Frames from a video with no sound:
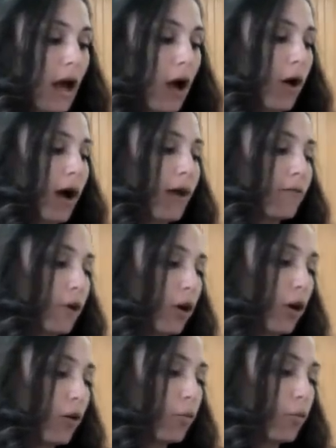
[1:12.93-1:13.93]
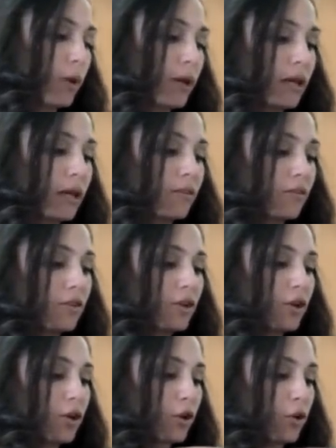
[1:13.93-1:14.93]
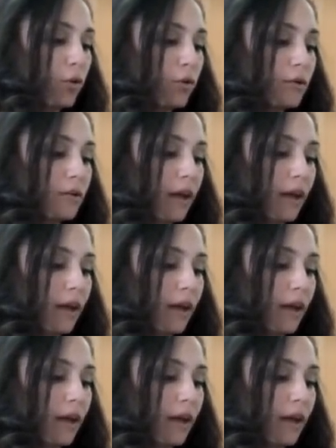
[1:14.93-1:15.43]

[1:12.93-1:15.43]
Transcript: However, we need to